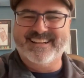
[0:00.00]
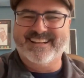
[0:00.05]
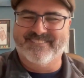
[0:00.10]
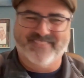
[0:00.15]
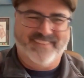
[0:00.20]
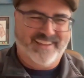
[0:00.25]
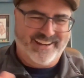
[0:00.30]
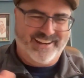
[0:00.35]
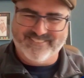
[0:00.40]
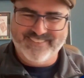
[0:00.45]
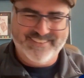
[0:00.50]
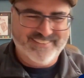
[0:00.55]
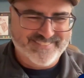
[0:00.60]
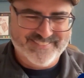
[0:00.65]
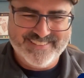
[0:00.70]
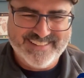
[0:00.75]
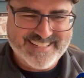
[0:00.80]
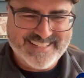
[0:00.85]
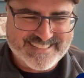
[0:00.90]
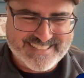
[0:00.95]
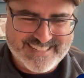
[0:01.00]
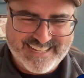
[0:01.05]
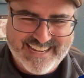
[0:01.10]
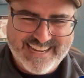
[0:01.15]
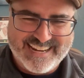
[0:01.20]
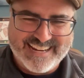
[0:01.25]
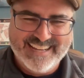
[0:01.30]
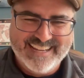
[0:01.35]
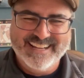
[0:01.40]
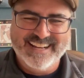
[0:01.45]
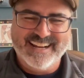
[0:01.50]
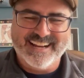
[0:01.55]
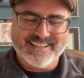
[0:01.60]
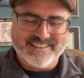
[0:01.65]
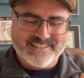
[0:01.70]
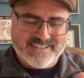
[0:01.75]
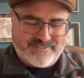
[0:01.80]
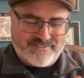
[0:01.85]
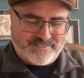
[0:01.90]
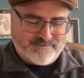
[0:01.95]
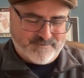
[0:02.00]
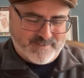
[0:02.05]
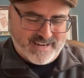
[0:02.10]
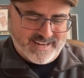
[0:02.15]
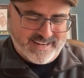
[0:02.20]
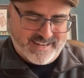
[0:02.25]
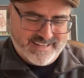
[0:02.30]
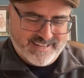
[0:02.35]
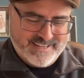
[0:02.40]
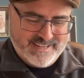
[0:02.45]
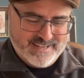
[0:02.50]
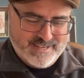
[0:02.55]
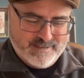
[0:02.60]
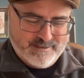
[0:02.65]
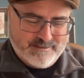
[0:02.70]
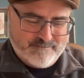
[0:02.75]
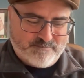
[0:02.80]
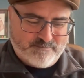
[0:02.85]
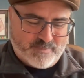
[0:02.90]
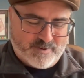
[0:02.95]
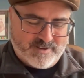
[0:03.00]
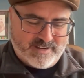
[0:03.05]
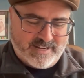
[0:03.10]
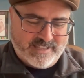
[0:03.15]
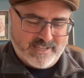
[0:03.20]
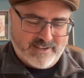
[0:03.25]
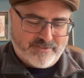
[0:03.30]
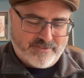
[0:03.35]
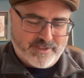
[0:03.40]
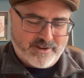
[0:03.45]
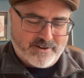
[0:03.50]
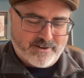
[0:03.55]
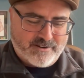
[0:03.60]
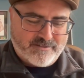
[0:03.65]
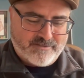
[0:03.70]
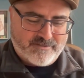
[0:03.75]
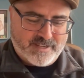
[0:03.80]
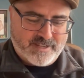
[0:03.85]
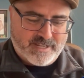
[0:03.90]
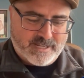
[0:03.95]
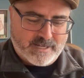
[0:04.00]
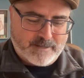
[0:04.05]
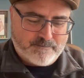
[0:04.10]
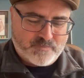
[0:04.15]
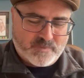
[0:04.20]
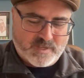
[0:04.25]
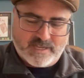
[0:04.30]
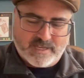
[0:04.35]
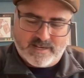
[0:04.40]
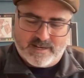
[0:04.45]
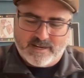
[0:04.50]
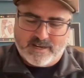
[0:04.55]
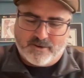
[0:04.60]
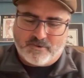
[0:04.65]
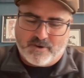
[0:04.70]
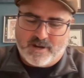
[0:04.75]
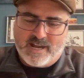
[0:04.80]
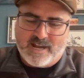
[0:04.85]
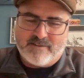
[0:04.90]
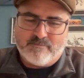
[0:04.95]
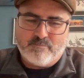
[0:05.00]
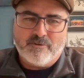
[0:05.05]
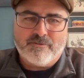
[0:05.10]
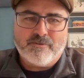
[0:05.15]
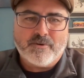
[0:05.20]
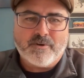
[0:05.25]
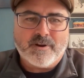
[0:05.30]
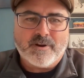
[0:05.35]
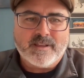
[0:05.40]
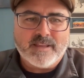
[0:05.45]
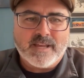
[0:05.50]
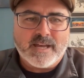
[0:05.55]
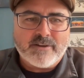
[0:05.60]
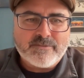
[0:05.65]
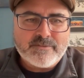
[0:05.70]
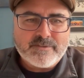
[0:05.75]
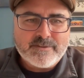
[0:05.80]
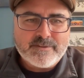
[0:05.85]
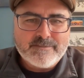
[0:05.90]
like, what the heck? I left the RV, and I arrived before I left.